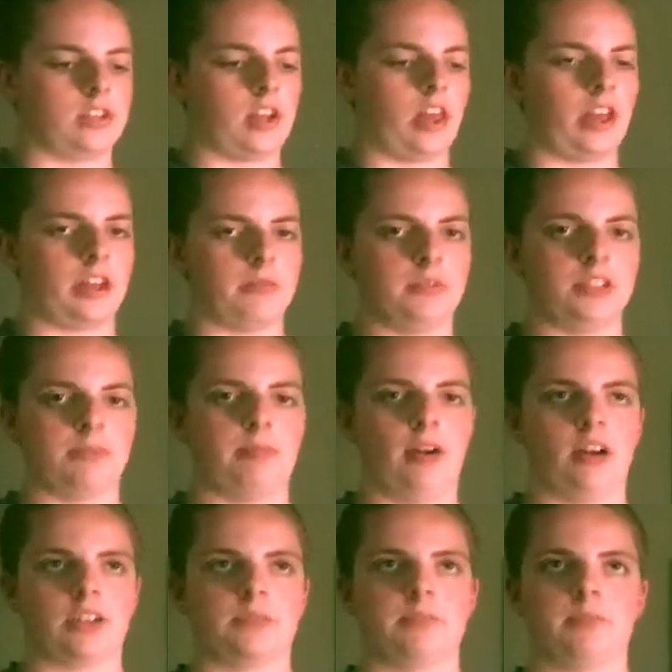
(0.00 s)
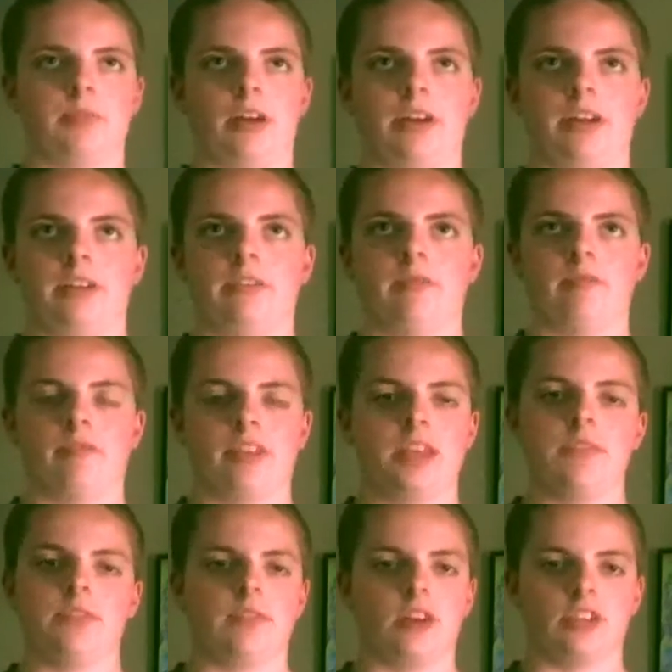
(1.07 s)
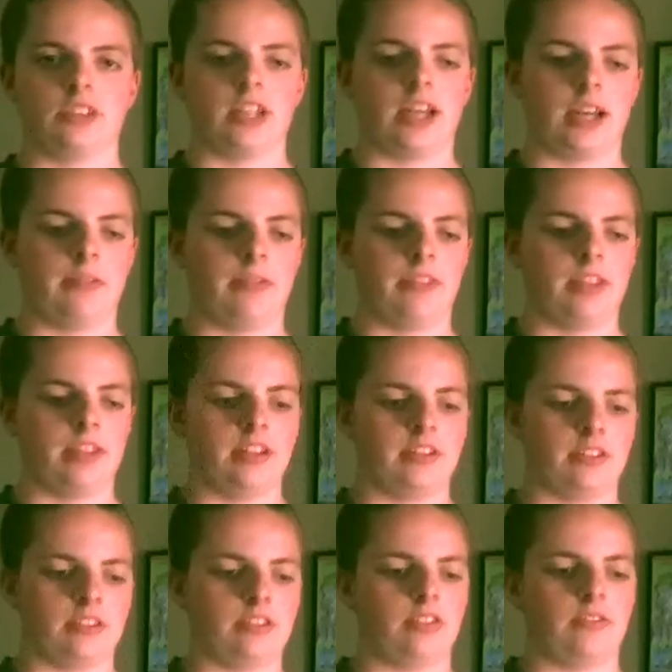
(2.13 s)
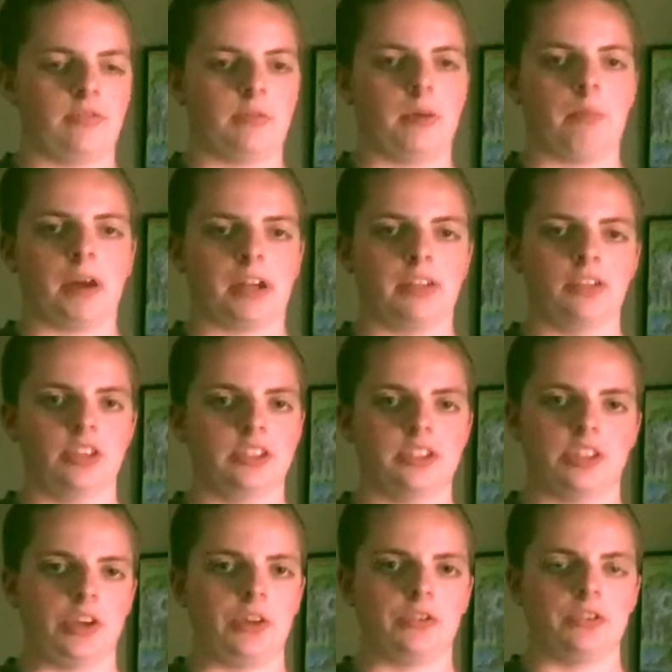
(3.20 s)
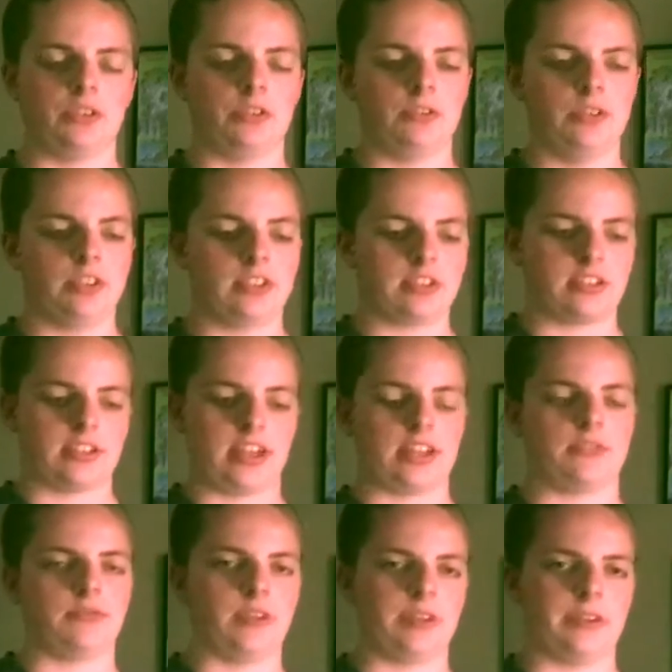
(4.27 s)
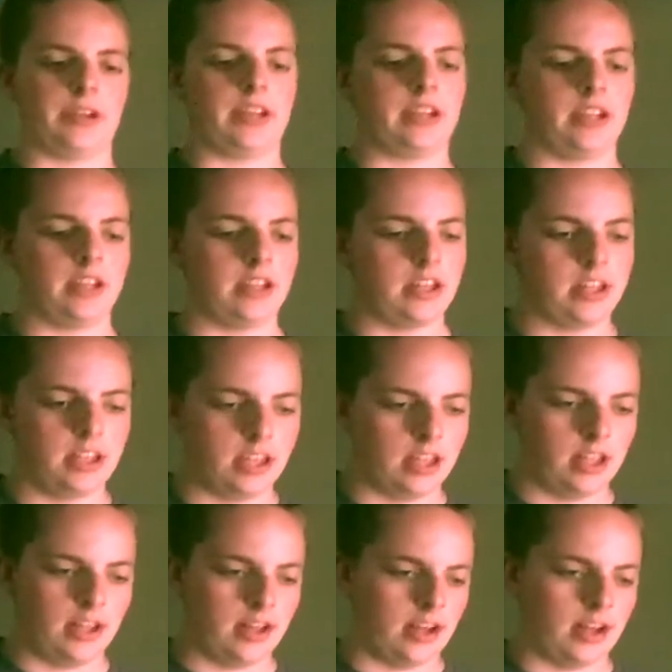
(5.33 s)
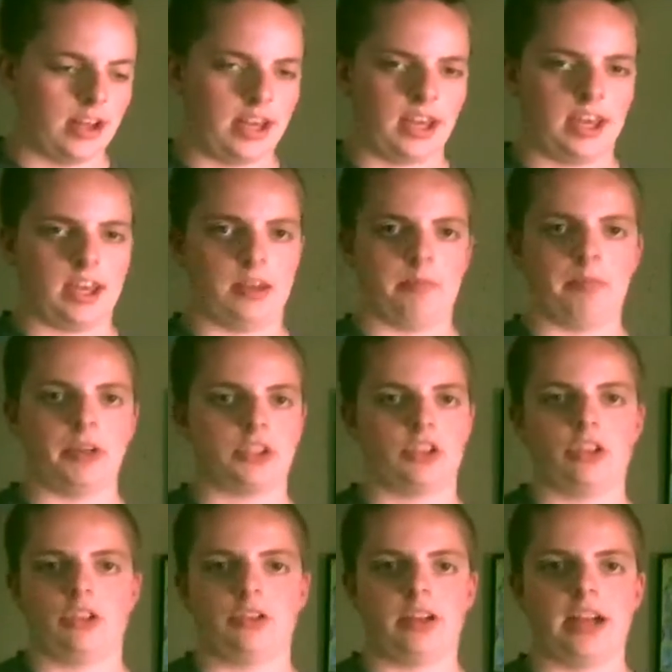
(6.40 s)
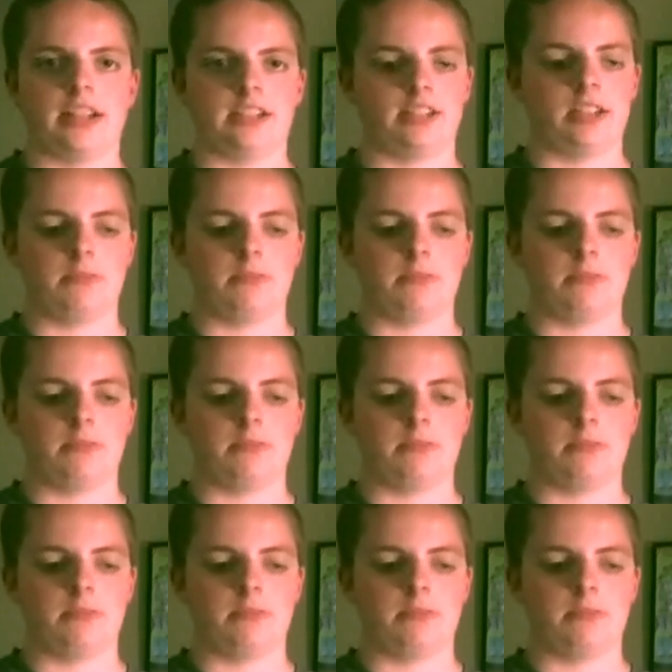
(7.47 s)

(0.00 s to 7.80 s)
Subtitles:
I like amusement parks probably even of all time for my bucket list to go to just because it has Fury and a bunch of other rides,